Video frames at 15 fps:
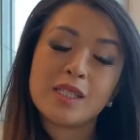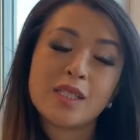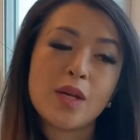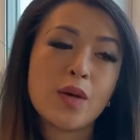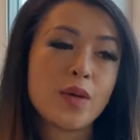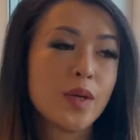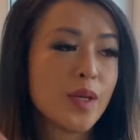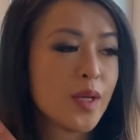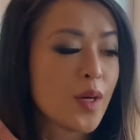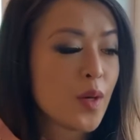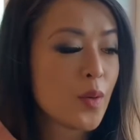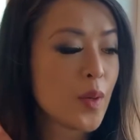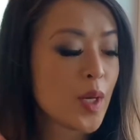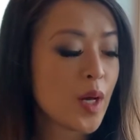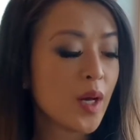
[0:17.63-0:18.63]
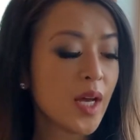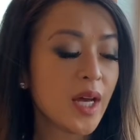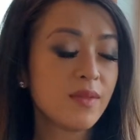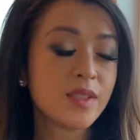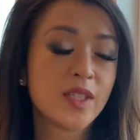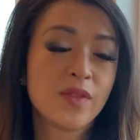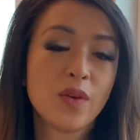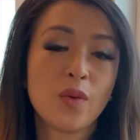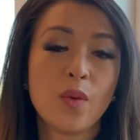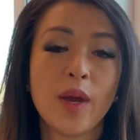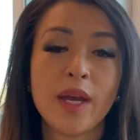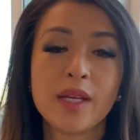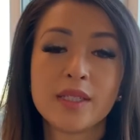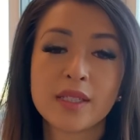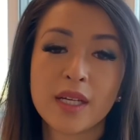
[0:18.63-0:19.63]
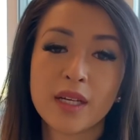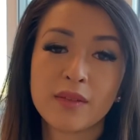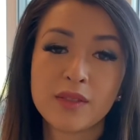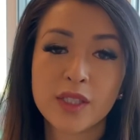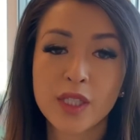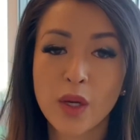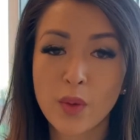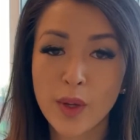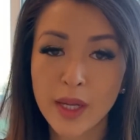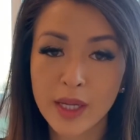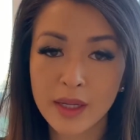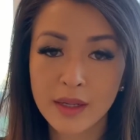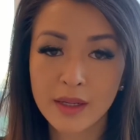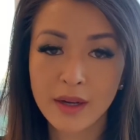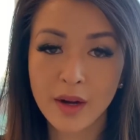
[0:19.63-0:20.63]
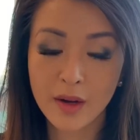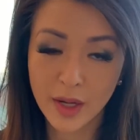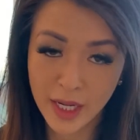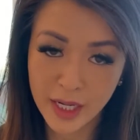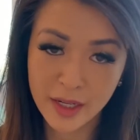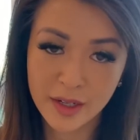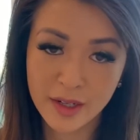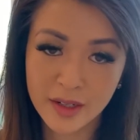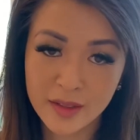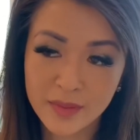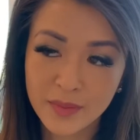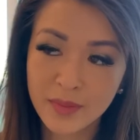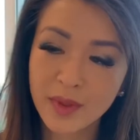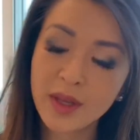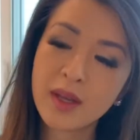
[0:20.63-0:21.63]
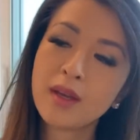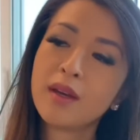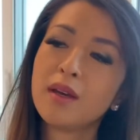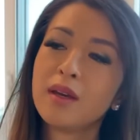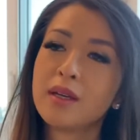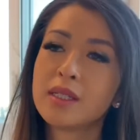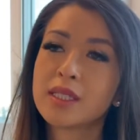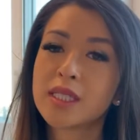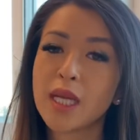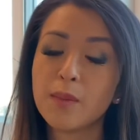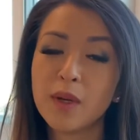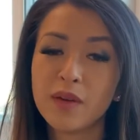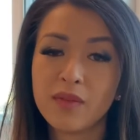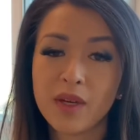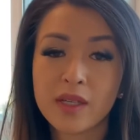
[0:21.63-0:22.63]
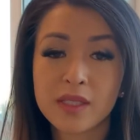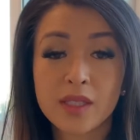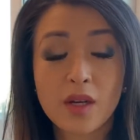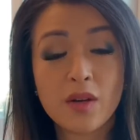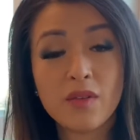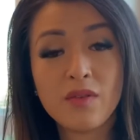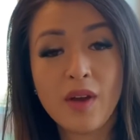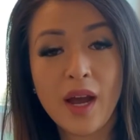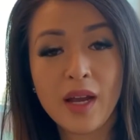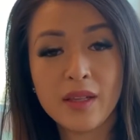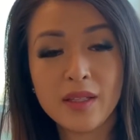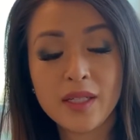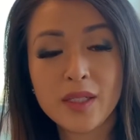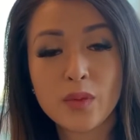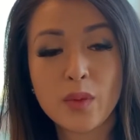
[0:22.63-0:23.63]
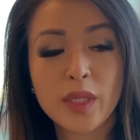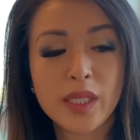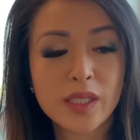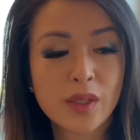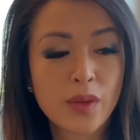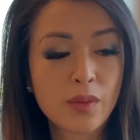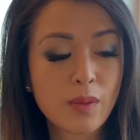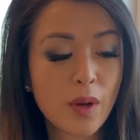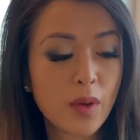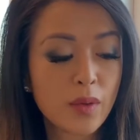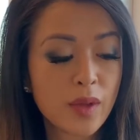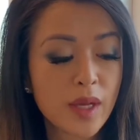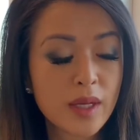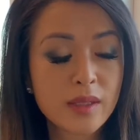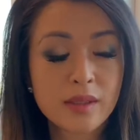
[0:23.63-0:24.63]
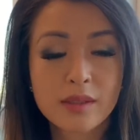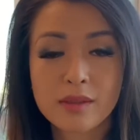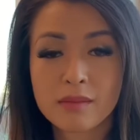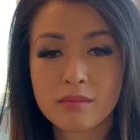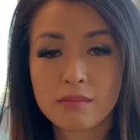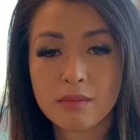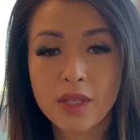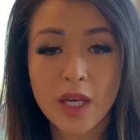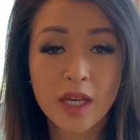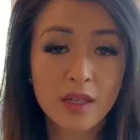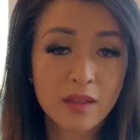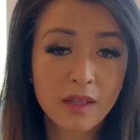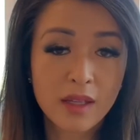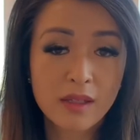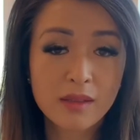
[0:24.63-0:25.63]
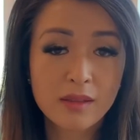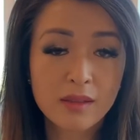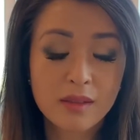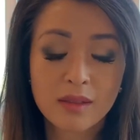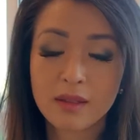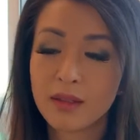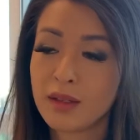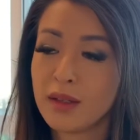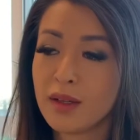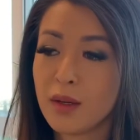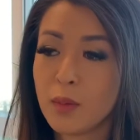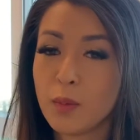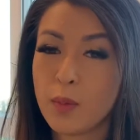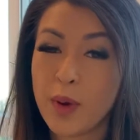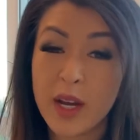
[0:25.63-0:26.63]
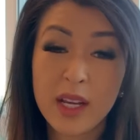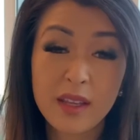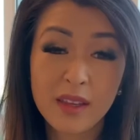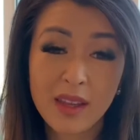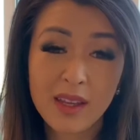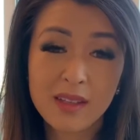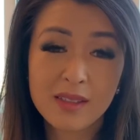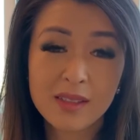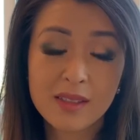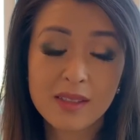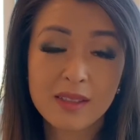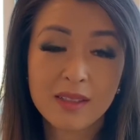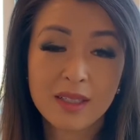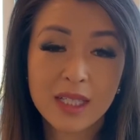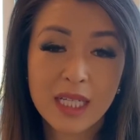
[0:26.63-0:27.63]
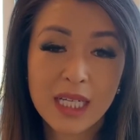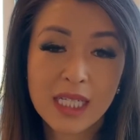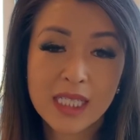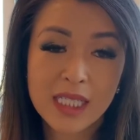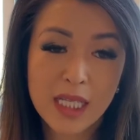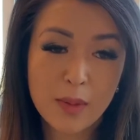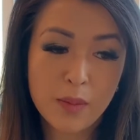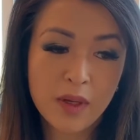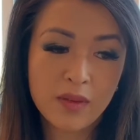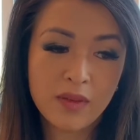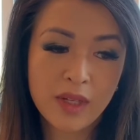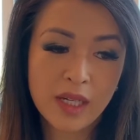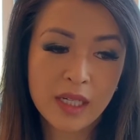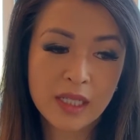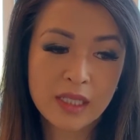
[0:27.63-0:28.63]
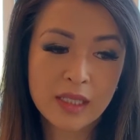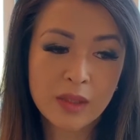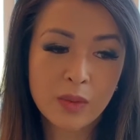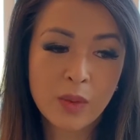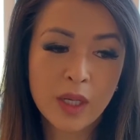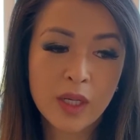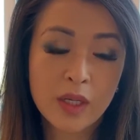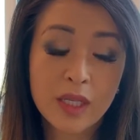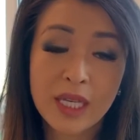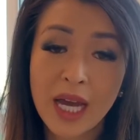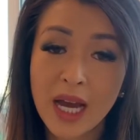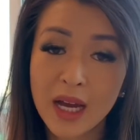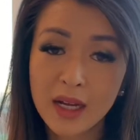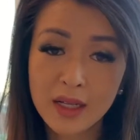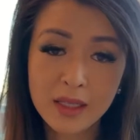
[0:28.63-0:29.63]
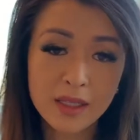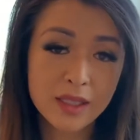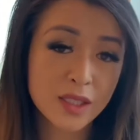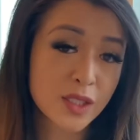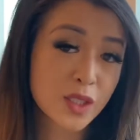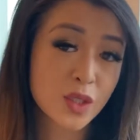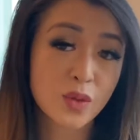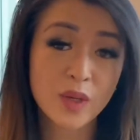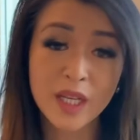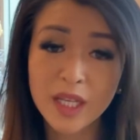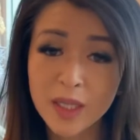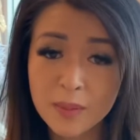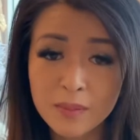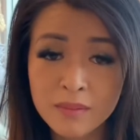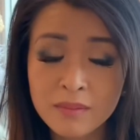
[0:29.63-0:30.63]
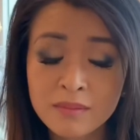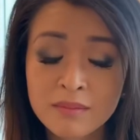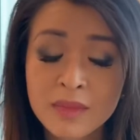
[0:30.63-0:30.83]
So, we all have different ways of showing our anger. Some of us are violent. We need to throw things, kick things, break things. Some of us will yell, scream.